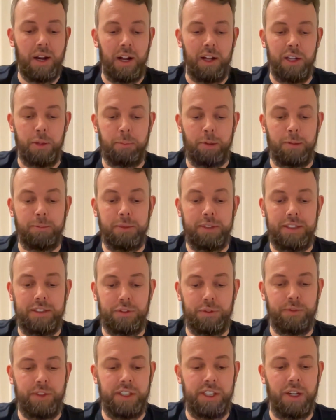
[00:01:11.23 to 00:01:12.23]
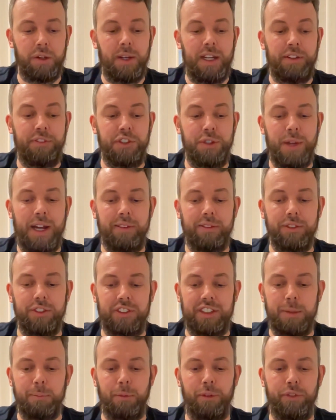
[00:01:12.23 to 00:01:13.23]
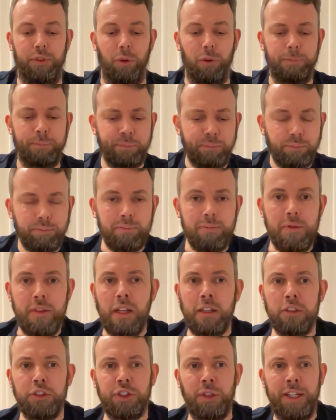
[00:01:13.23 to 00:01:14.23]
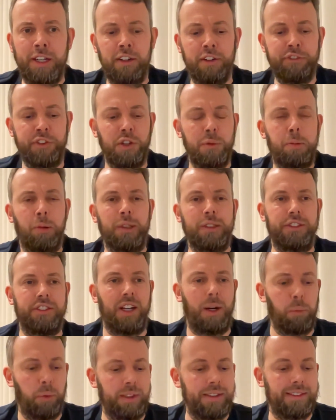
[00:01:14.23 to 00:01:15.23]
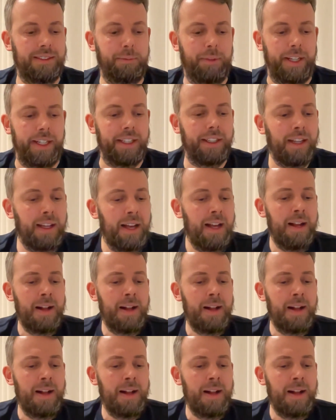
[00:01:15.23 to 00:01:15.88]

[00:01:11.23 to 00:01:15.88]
at the bottom of this video if you haven't seen before. So here are a few points that I wanted to make.